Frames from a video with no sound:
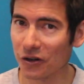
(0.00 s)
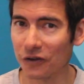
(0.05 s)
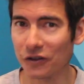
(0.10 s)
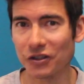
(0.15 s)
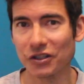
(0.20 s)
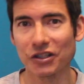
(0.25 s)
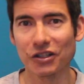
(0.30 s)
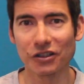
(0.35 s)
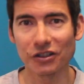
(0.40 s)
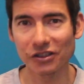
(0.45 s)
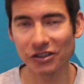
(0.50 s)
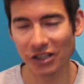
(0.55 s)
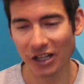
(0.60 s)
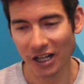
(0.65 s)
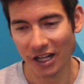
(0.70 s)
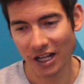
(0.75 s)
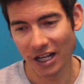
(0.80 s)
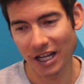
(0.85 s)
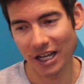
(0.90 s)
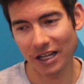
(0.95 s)
over the years.
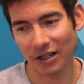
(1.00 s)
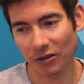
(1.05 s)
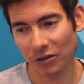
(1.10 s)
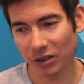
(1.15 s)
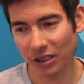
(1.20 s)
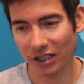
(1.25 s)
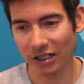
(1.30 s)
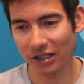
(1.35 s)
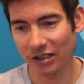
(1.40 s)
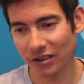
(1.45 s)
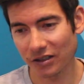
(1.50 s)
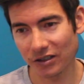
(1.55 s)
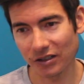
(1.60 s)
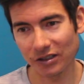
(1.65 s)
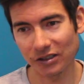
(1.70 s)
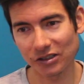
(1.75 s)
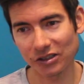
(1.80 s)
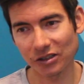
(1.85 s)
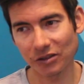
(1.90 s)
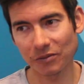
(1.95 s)
And I'll get
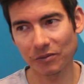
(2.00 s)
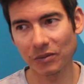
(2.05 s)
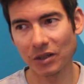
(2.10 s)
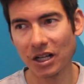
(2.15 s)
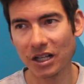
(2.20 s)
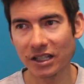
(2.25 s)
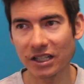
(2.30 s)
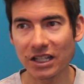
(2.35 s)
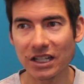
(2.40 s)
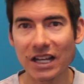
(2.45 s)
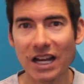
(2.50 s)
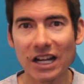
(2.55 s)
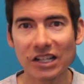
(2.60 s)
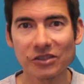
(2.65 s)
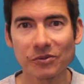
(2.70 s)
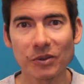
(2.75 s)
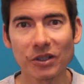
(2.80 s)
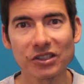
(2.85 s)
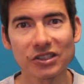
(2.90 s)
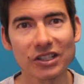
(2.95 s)
into some key
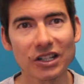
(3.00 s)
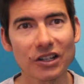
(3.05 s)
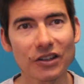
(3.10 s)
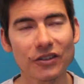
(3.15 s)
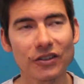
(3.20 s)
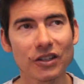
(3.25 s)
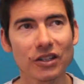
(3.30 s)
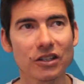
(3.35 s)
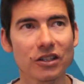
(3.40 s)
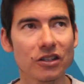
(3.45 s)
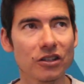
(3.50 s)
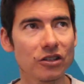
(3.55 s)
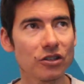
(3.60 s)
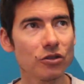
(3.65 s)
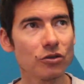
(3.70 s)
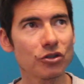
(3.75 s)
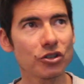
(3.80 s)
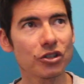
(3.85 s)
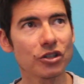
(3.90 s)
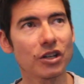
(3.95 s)
aspects that I think
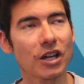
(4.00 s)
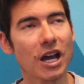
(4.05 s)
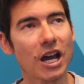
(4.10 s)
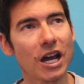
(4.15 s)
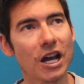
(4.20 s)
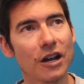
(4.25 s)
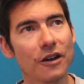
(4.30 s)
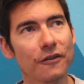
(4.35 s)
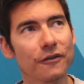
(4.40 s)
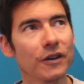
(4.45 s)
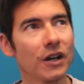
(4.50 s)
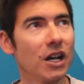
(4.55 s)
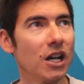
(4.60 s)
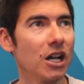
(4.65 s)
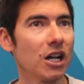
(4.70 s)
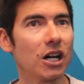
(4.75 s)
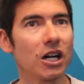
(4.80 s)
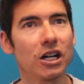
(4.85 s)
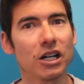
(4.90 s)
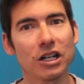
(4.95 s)
you should have
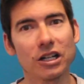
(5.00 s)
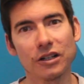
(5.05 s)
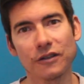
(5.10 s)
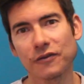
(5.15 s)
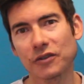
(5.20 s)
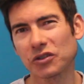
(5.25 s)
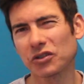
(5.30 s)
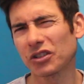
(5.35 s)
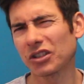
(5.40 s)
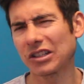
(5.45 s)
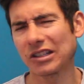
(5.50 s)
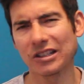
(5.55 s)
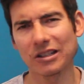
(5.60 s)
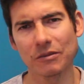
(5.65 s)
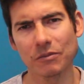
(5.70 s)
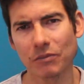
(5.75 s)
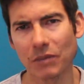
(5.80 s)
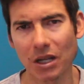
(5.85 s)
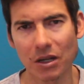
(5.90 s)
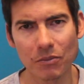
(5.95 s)
uh, if you're looking
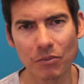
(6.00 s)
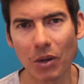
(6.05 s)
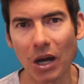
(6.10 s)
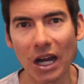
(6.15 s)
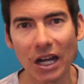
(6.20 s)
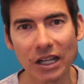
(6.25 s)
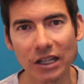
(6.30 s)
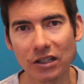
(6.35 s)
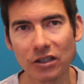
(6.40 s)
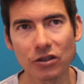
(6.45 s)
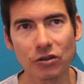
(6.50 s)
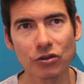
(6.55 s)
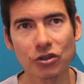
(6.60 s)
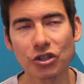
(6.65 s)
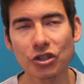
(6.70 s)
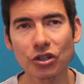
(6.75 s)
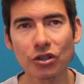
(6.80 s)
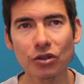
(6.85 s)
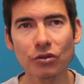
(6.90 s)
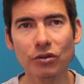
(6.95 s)
and buying a new
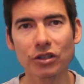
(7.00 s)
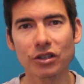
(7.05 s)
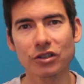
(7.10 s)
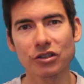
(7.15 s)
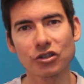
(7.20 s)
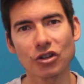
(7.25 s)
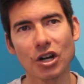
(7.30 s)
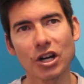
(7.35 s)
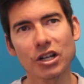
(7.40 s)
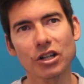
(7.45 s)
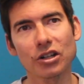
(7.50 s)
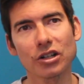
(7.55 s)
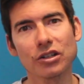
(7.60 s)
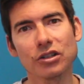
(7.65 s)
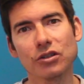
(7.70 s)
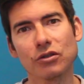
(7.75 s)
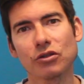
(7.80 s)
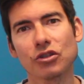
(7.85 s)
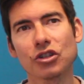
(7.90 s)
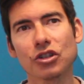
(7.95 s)
shoe or trying
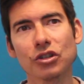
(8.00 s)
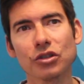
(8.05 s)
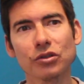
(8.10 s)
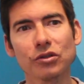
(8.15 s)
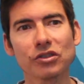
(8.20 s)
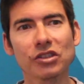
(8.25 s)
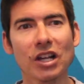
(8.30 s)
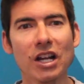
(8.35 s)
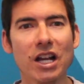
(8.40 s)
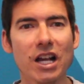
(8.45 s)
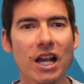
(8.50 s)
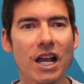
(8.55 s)
on new shoes